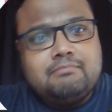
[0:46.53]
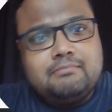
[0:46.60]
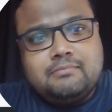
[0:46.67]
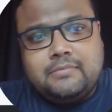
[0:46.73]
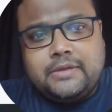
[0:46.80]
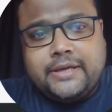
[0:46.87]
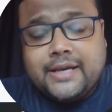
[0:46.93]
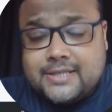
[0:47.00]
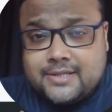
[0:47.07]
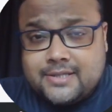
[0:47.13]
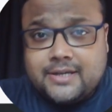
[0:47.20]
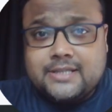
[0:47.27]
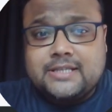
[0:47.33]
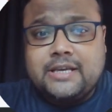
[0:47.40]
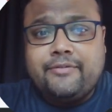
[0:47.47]

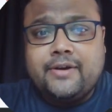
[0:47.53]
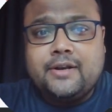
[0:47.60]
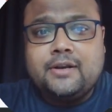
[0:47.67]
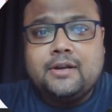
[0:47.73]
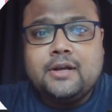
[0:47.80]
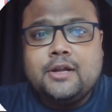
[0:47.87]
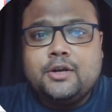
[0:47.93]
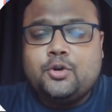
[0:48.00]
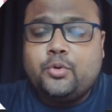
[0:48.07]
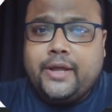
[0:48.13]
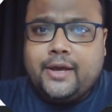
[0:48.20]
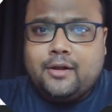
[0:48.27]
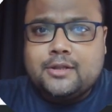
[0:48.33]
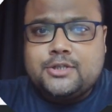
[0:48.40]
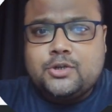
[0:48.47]
yesterday's event, today
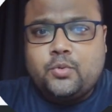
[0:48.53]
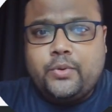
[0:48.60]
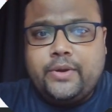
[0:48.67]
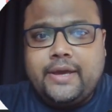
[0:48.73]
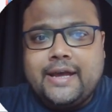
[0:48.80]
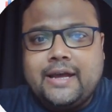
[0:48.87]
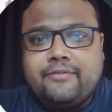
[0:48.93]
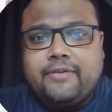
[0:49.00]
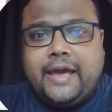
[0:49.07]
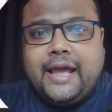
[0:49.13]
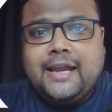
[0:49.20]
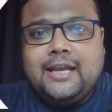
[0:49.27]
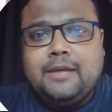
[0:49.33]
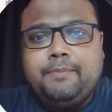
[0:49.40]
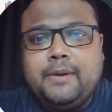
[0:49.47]
also we have
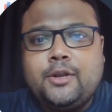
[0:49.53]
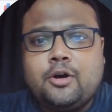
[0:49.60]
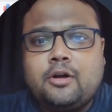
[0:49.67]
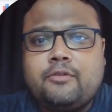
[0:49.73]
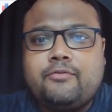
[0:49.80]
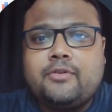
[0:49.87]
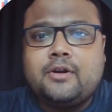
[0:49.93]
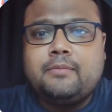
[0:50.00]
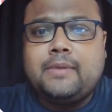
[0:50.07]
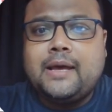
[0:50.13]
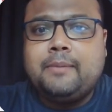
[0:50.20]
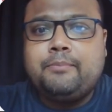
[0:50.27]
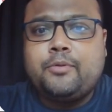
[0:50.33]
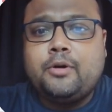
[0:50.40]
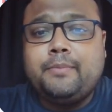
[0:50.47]
ADP non-farm
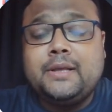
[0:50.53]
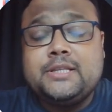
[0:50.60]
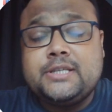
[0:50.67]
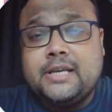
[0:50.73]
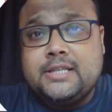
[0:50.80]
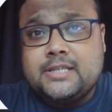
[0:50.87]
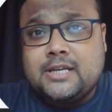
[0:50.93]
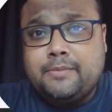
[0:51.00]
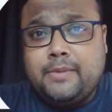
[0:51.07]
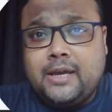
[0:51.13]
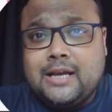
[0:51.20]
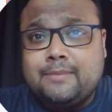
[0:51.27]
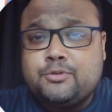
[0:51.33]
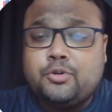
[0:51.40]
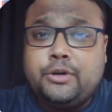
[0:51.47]
employment change coming
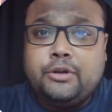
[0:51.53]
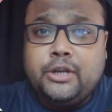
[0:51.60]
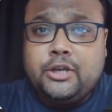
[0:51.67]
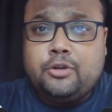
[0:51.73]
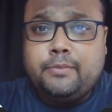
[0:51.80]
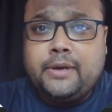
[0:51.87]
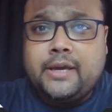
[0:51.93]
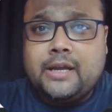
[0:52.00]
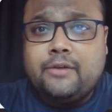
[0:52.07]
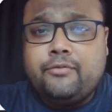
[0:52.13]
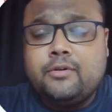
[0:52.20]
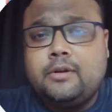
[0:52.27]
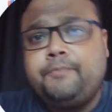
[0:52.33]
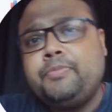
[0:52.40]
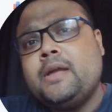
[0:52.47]
up. So you need to be
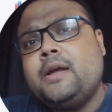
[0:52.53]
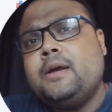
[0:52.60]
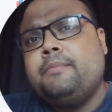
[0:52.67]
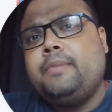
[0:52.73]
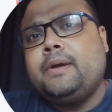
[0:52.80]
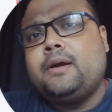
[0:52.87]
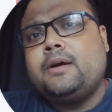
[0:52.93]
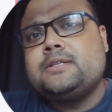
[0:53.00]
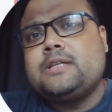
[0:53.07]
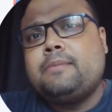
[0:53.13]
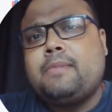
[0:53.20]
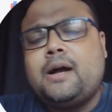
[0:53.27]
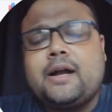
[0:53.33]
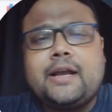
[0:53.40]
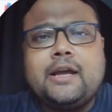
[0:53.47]
careful because the
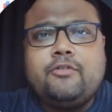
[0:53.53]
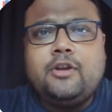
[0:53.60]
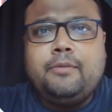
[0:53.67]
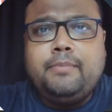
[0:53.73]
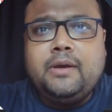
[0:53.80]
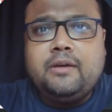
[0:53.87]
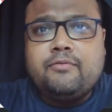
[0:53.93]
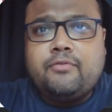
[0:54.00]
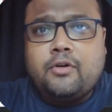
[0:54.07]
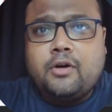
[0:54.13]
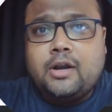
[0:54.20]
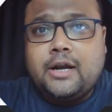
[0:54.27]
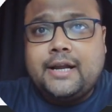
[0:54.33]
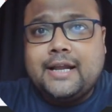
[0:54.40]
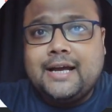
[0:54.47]
market will be
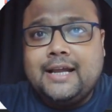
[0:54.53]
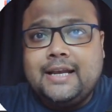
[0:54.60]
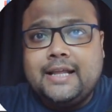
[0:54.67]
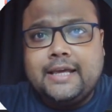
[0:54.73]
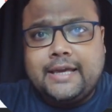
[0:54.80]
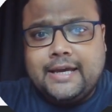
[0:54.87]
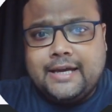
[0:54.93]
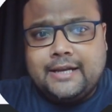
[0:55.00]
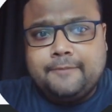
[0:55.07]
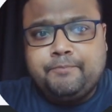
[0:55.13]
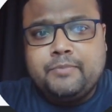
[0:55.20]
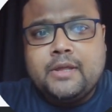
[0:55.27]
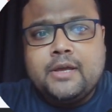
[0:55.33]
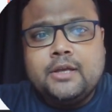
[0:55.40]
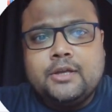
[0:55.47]
volatile again.
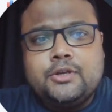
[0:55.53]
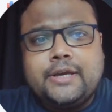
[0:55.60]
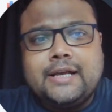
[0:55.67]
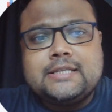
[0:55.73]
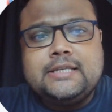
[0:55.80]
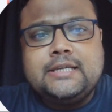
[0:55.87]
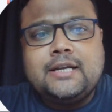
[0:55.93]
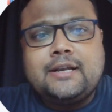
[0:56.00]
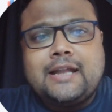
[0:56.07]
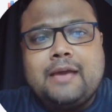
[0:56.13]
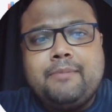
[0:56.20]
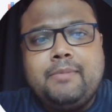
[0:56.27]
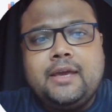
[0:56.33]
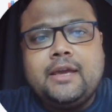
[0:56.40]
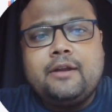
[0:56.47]
You can see the
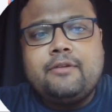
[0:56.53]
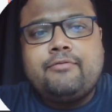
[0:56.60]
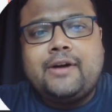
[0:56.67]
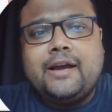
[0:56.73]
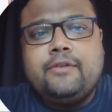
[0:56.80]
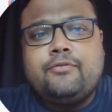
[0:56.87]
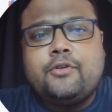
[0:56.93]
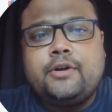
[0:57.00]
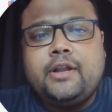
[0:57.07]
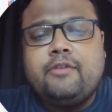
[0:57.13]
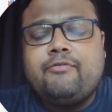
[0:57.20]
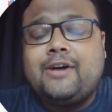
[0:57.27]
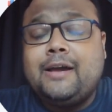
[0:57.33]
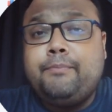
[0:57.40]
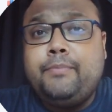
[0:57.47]
timing here,
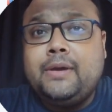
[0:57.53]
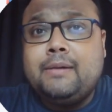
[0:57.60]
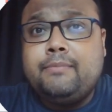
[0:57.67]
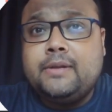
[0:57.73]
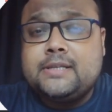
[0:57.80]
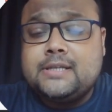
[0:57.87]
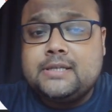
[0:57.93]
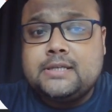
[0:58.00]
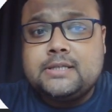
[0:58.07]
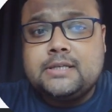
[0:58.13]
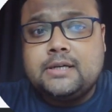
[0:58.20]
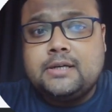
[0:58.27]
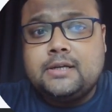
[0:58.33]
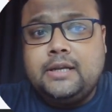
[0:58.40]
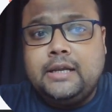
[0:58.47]
5:45 p.m. This is
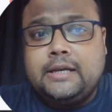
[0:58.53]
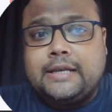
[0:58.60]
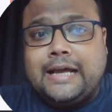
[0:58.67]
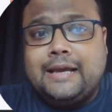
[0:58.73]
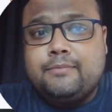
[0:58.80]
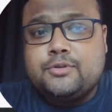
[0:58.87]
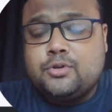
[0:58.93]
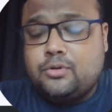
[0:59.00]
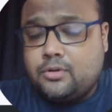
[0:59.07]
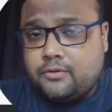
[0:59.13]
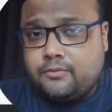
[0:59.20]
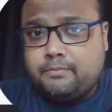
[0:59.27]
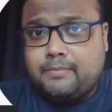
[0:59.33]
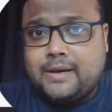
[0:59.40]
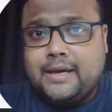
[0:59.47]
the time zone
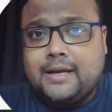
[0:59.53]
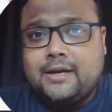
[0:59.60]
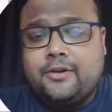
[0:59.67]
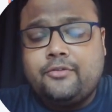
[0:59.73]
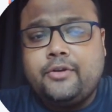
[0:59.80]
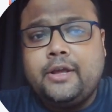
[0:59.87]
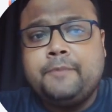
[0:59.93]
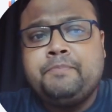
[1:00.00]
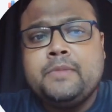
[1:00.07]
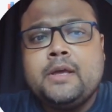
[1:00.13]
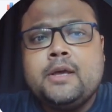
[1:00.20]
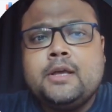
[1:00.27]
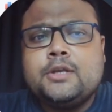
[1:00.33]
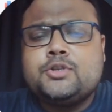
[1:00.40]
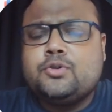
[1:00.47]
of my country.
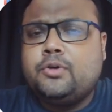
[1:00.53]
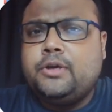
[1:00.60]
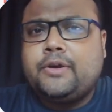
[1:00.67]
So you